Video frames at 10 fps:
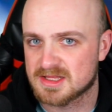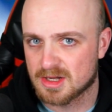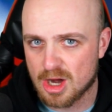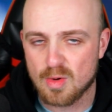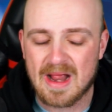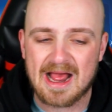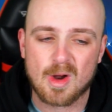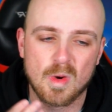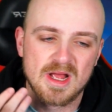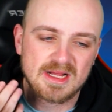the
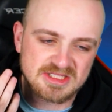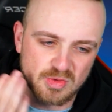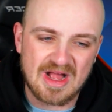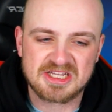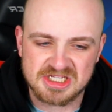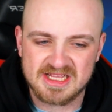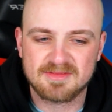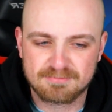know-how to actually